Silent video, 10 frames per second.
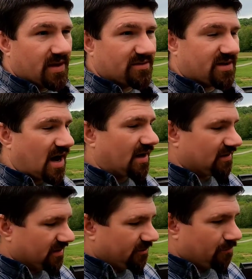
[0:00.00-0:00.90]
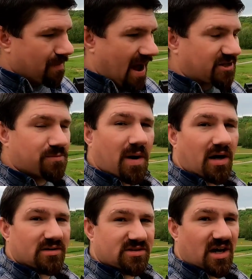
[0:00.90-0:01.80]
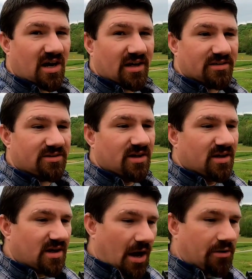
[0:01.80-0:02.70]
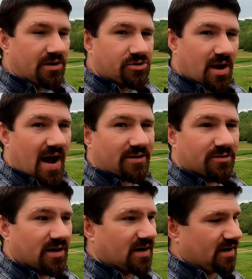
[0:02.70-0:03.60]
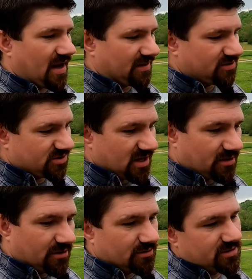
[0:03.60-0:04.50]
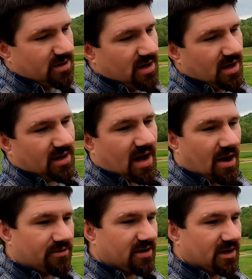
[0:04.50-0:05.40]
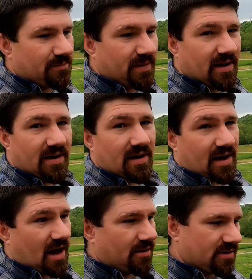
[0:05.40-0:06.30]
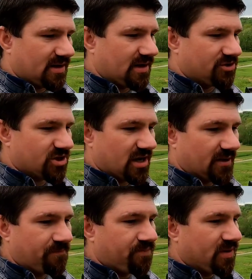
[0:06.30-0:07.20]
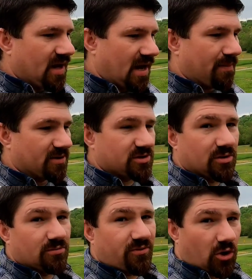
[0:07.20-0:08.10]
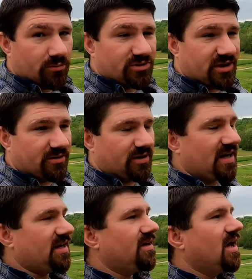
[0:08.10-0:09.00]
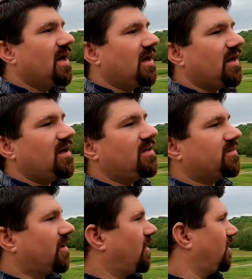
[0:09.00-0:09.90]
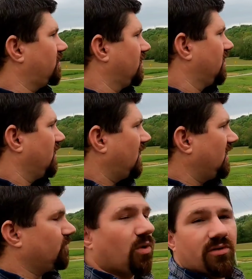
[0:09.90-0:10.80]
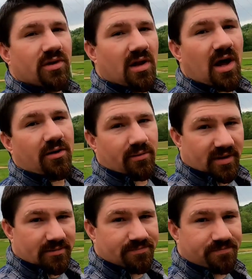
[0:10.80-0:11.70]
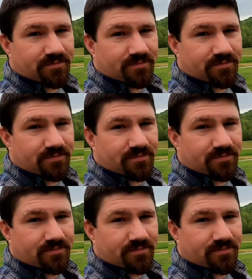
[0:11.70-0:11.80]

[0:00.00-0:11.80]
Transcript: that's got a little matchbox size Kioti tractor in it, and stickers, and a Kioti ink pen, and a Kioti keychain, and a bunch of little farm stickers. He thought he'd won the lottery.